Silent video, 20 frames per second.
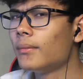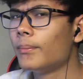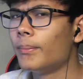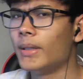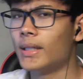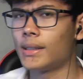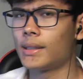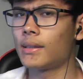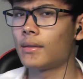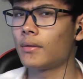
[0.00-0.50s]

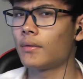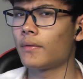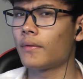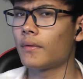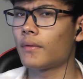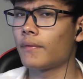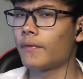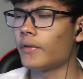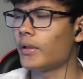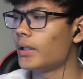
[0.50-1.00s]
best
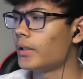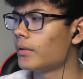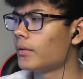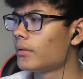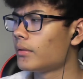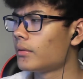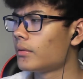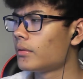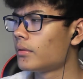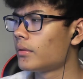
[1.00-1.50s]
friend
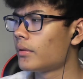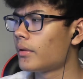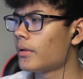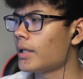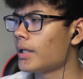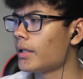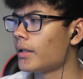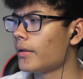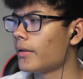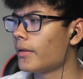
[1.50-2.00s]

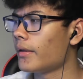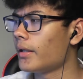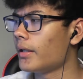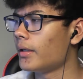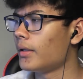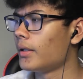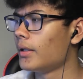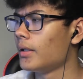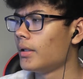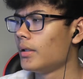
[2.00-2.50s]
kind of thing.